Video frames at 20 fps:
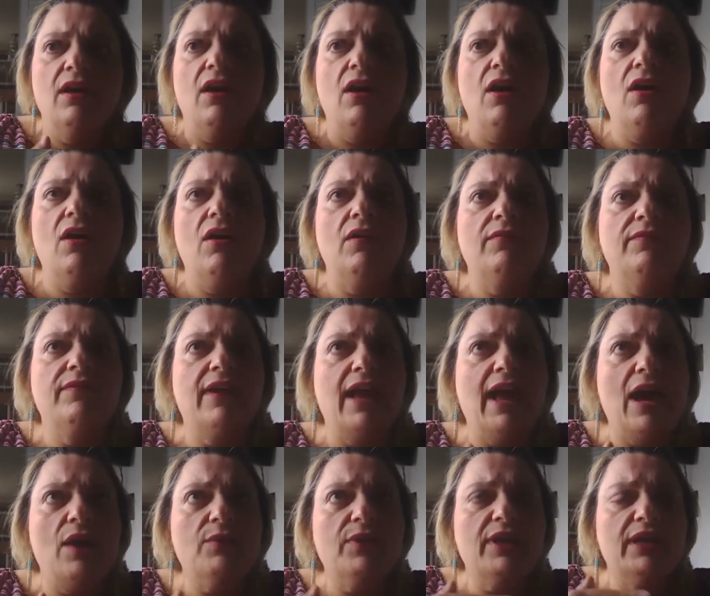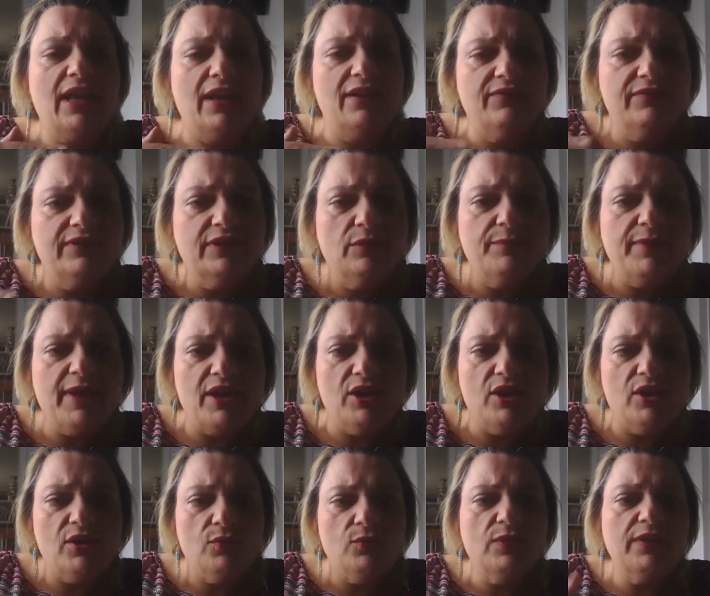of how can I feel
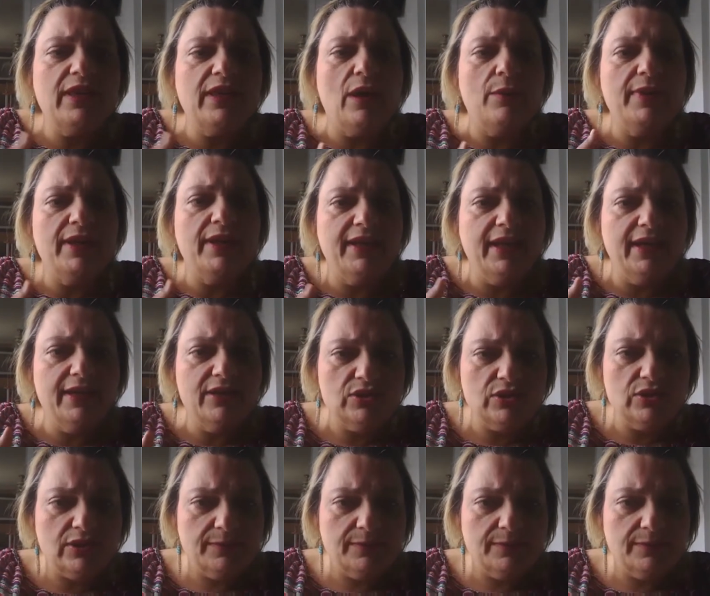better without medication?